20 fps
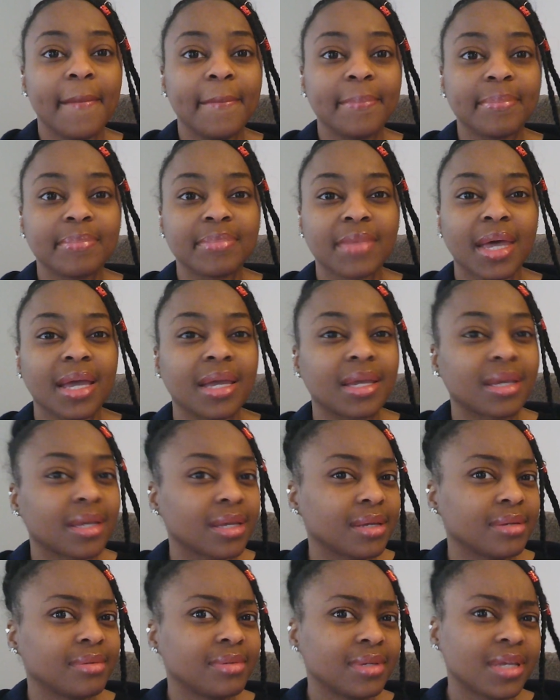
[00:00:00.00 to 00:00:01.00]
Like,
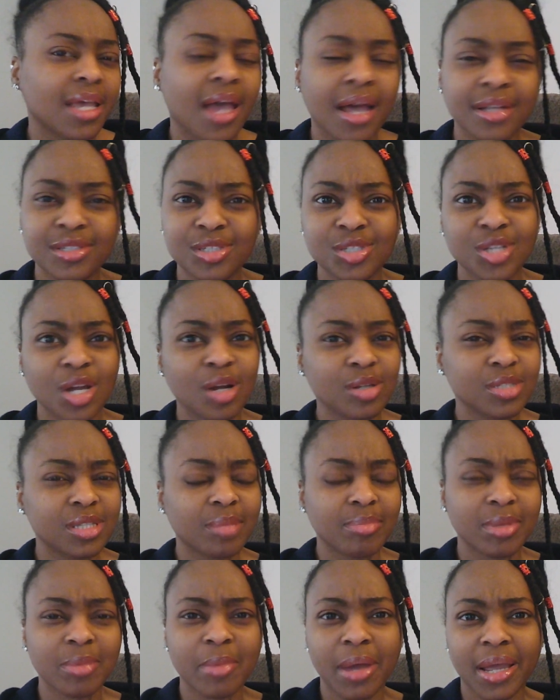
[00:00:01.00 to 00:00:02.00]
I just heard
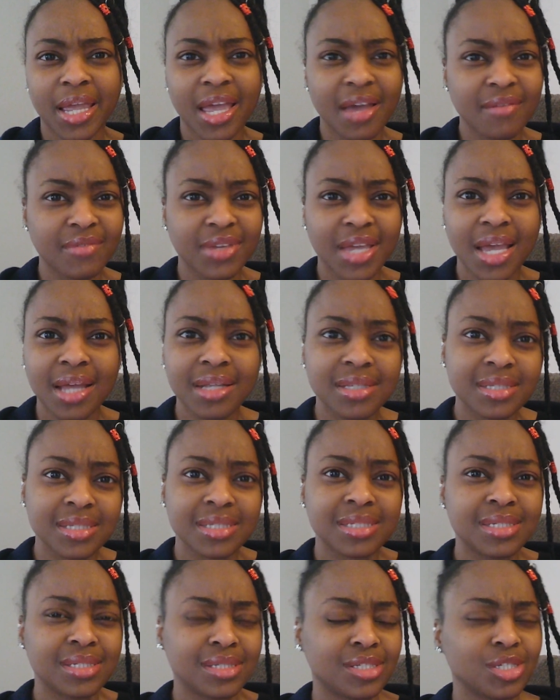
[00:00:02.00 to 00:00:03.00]
something about Kevin Gates
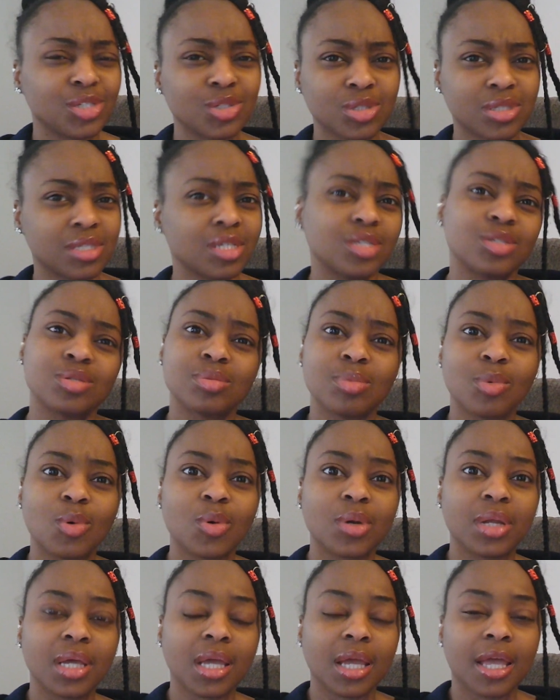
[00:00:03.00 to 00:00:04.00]
just this
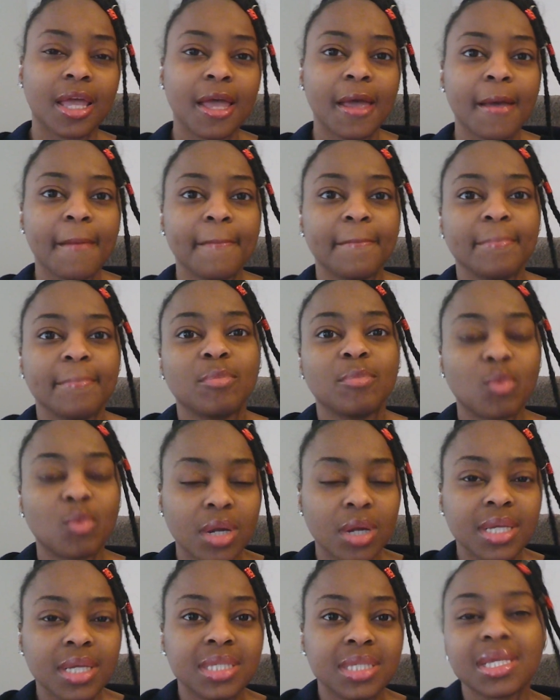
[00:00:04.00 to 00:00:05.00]
morning where
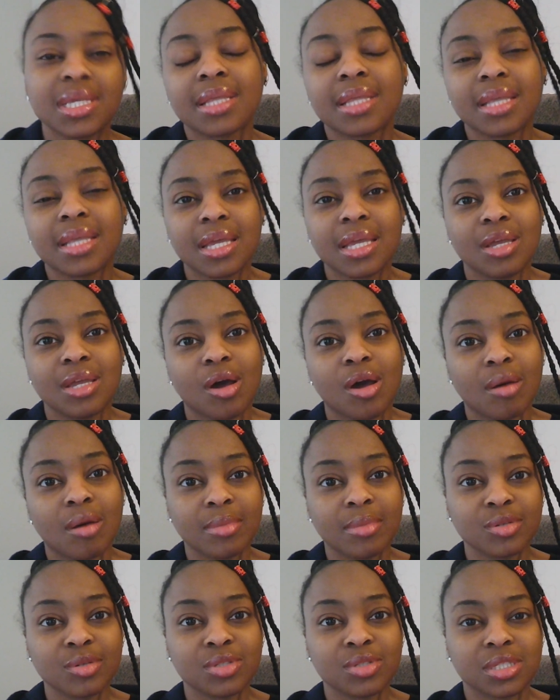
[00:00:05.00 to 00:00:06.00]
he said that he
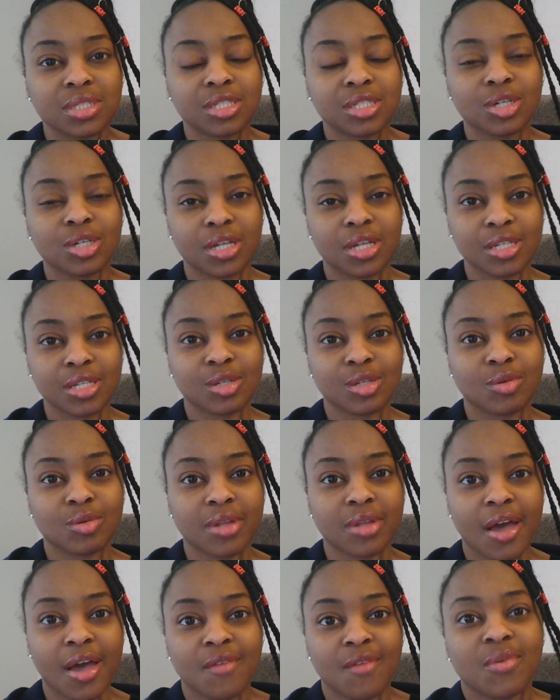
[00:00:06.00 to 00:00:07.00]
almost took his own
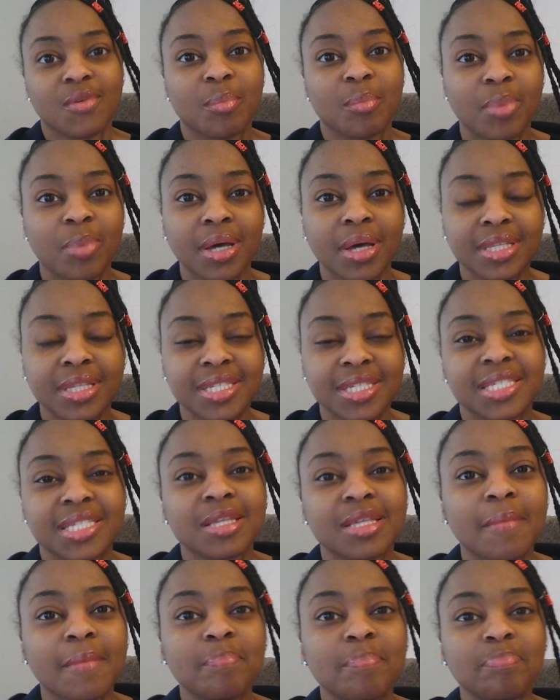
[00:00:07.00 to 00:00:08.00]
life, but
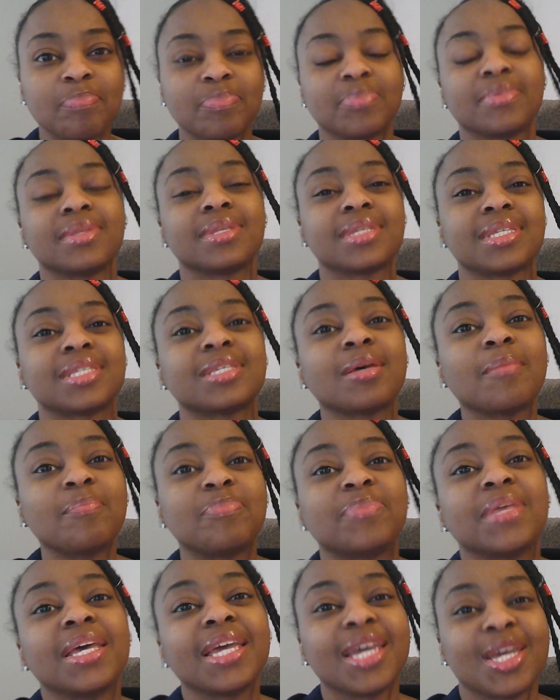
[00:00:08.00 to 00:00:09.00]

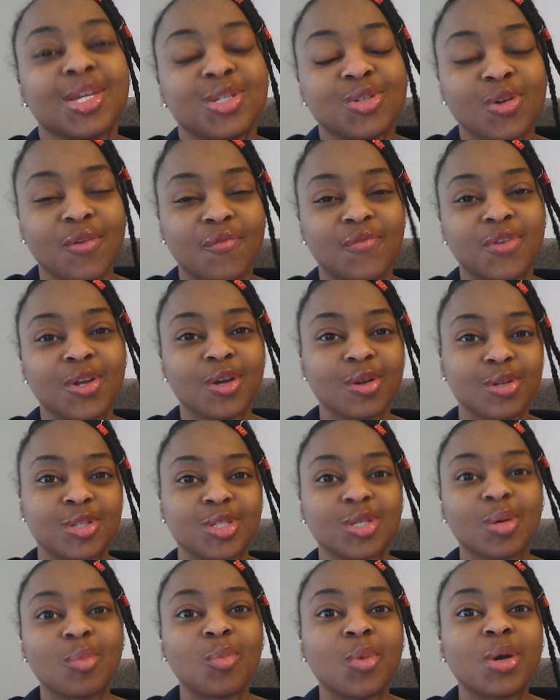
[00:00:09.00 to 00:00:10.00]
something interfered.
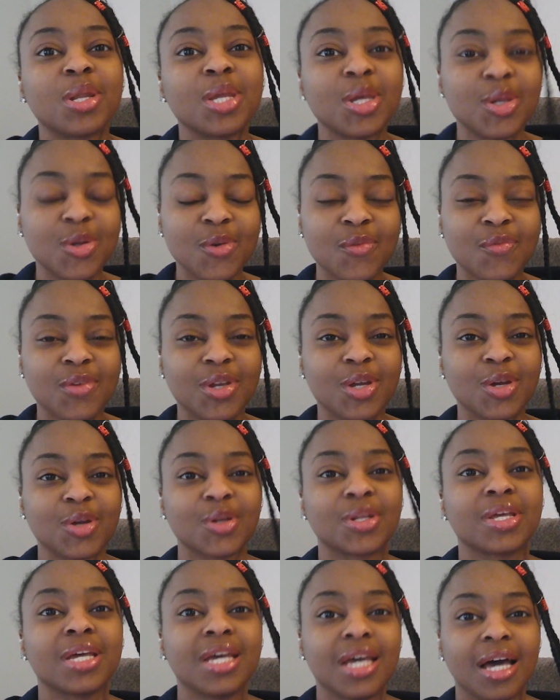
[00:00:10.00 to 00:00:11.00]
Someone interfered,
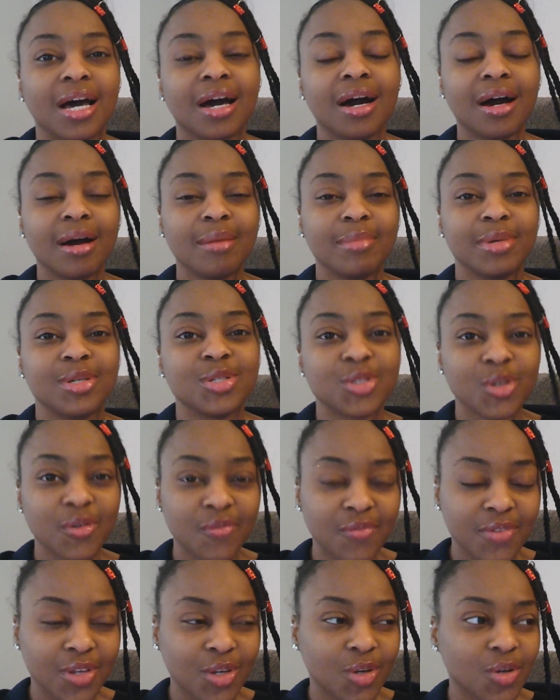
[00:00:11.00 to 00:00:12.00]

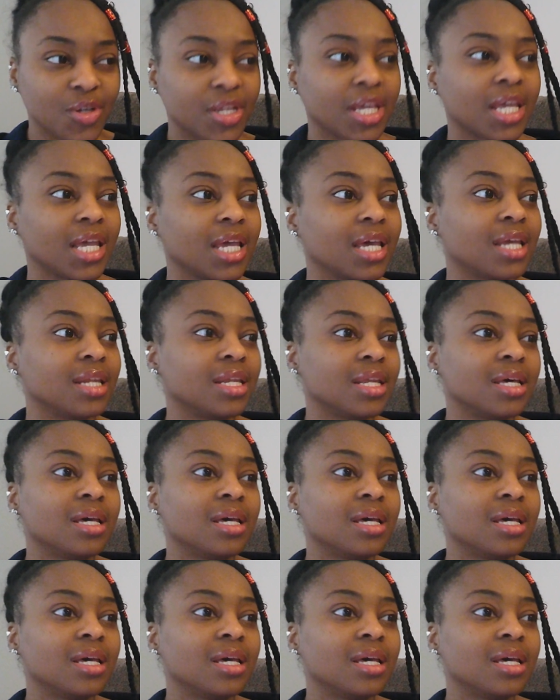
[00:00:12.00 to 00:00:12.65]
and